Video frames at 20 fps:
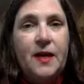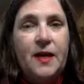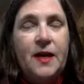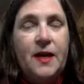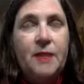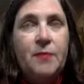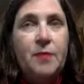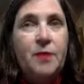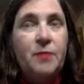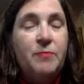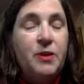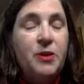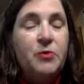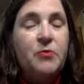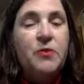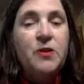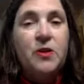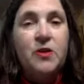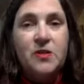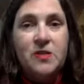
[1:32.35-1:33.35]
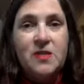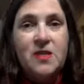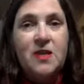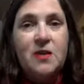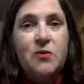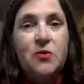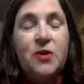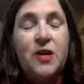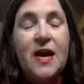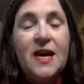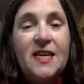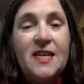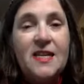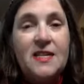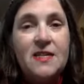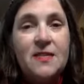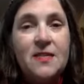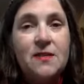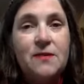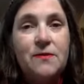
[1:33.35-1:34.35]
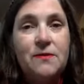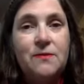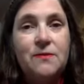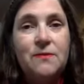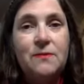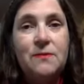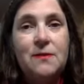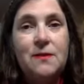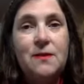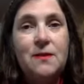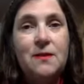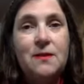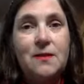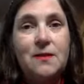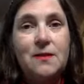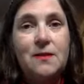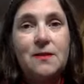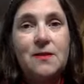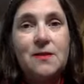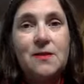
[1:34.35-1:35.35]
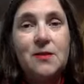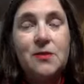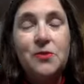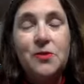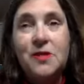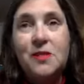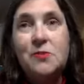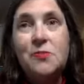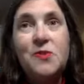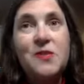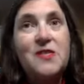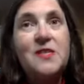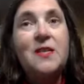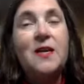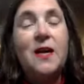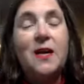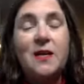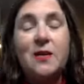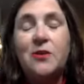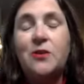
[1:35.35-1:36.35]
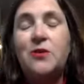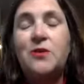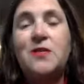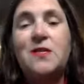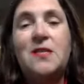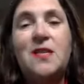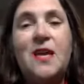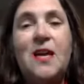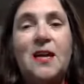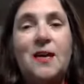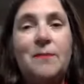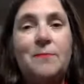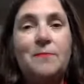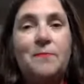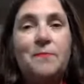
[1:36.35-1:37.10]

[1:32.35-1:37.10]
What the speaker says: And my mother-in-law's in her 90s. So this was not a good scene.